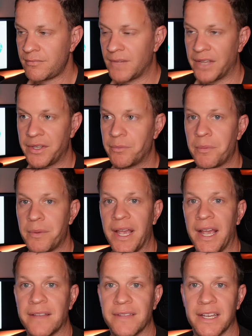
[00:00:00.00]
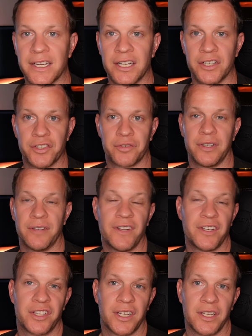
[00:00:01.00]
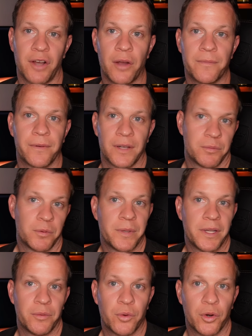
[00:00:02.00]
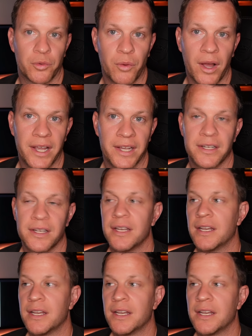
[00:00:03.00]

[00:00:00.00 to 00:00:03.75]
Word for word: And then when we add that country, eventually, hopefully, will be worldwide.